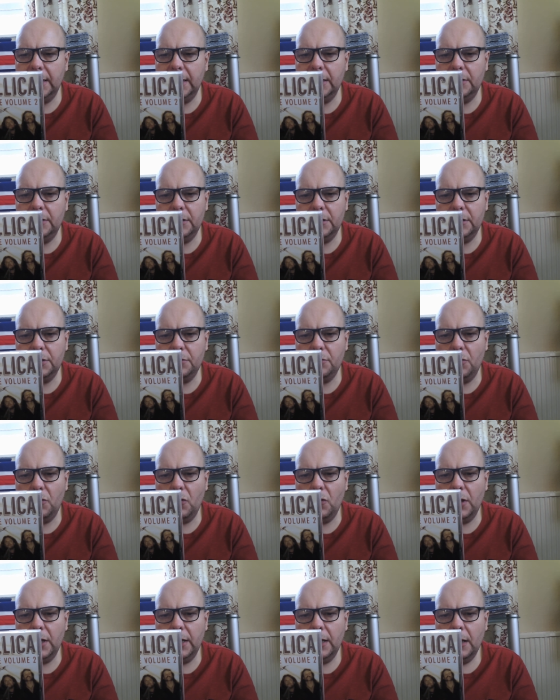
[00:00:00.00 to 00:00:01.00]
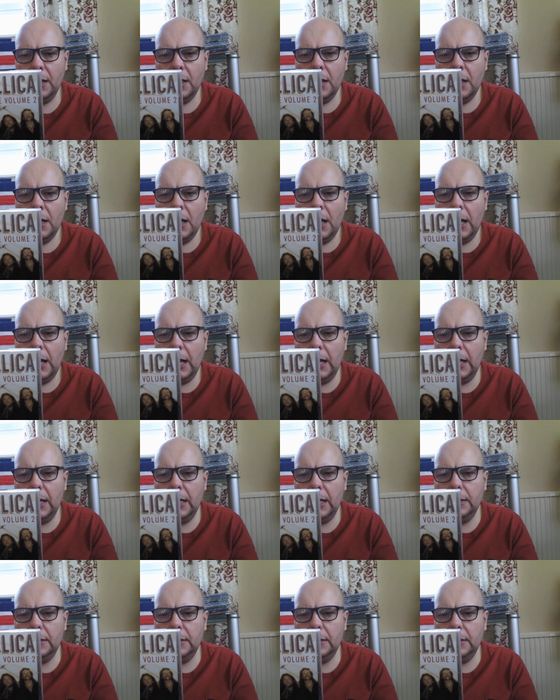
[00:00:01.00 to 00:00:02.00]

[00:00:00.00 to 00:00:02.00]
and Destroy, and